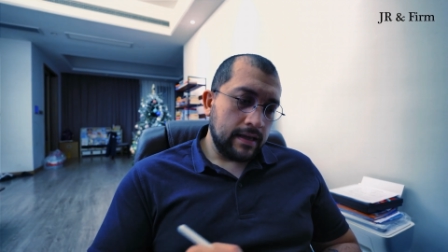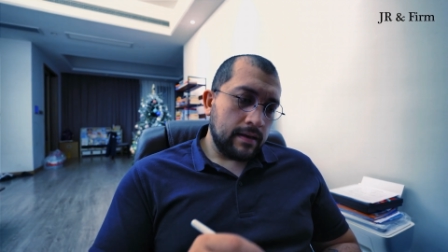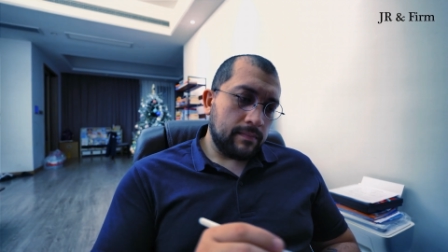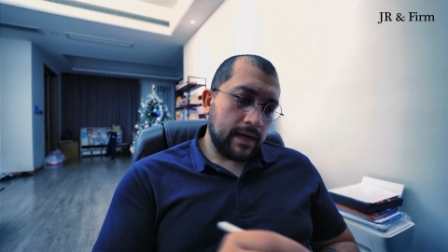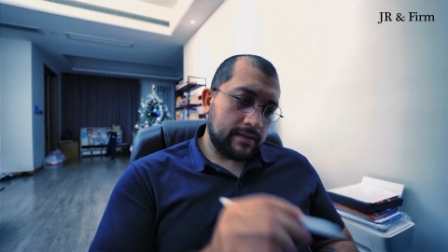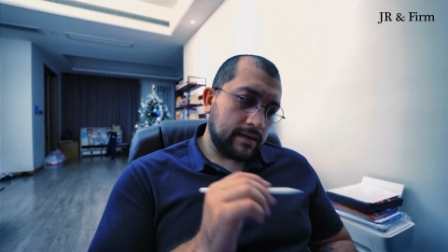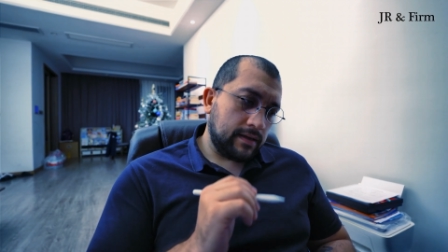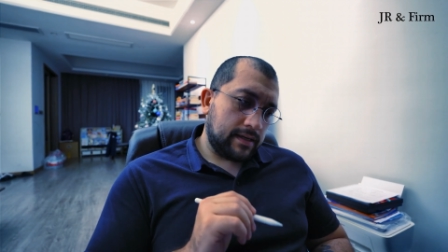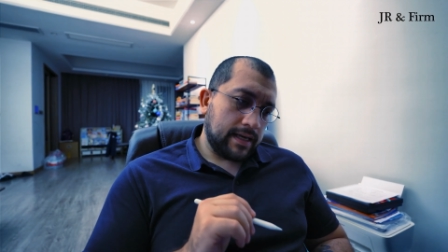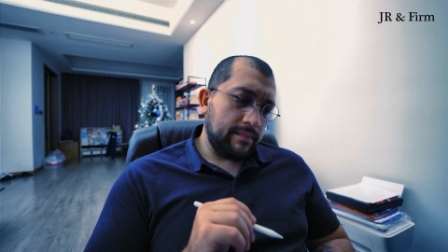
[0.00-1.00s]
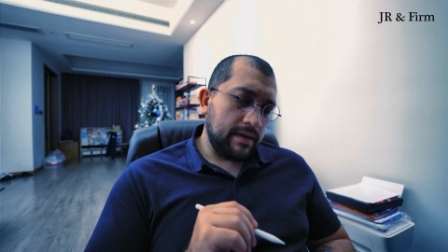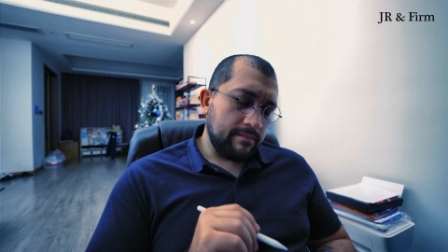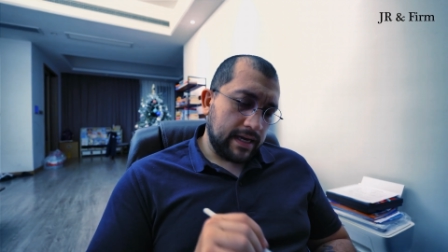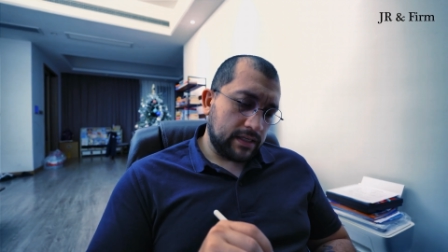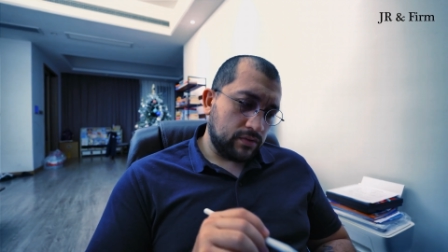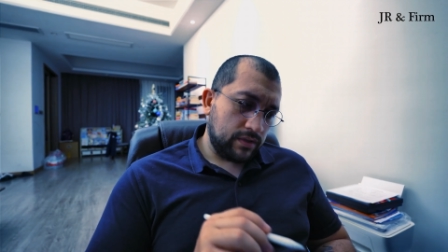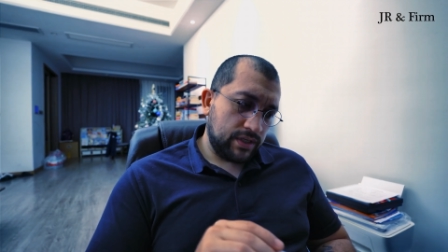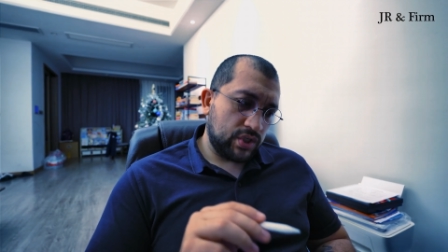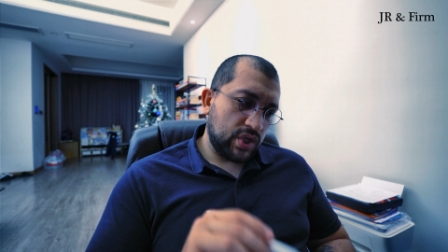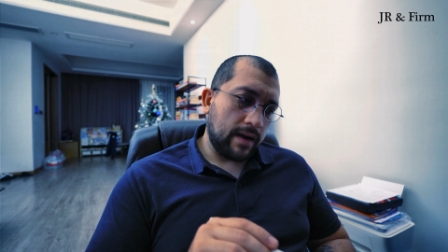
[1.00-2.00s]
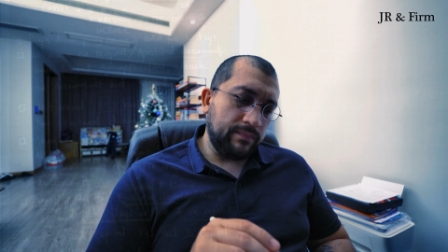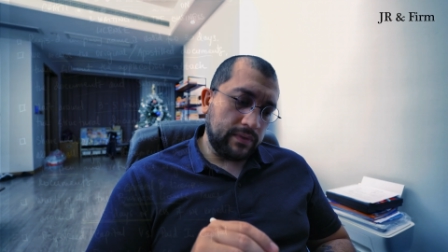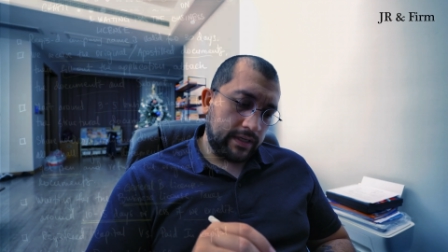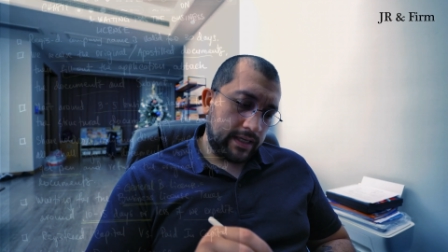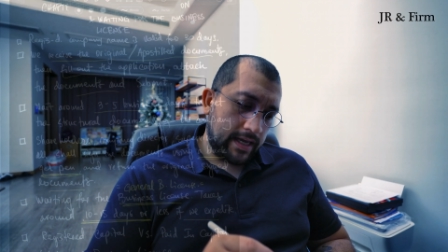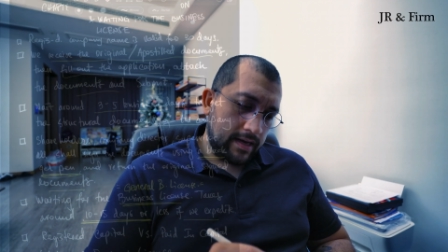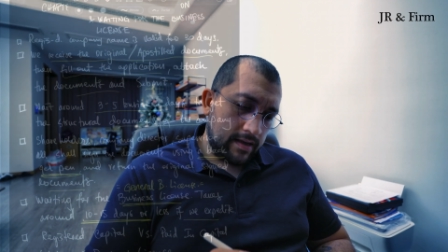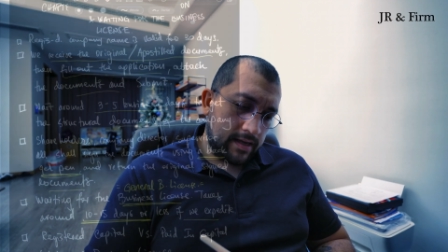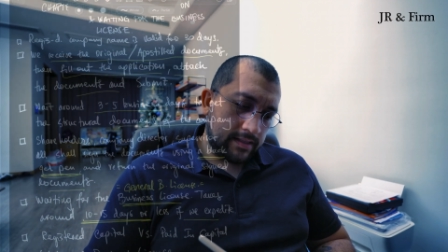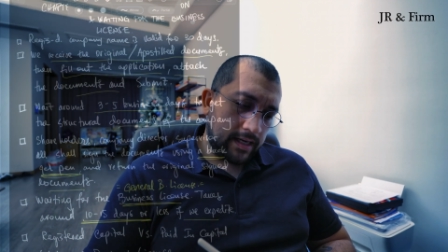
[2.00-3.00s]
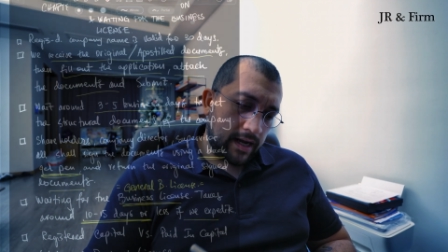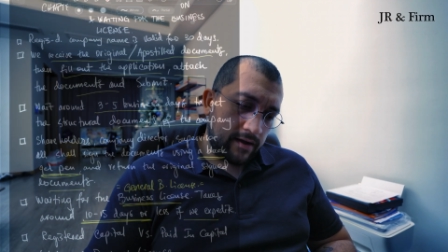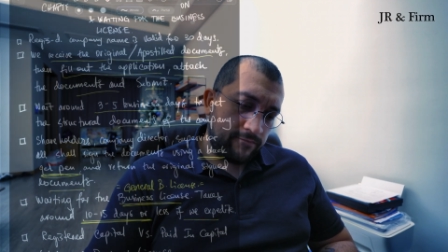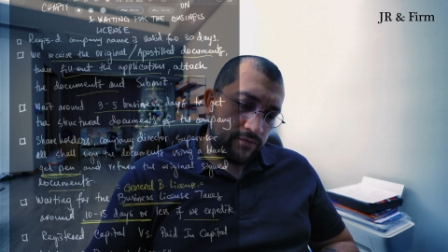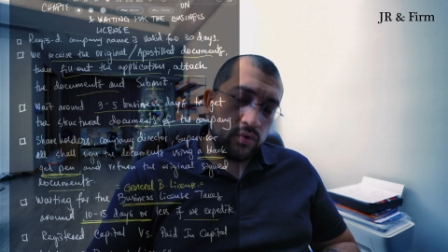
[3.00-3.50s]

But coming back to this chapter again, there are a few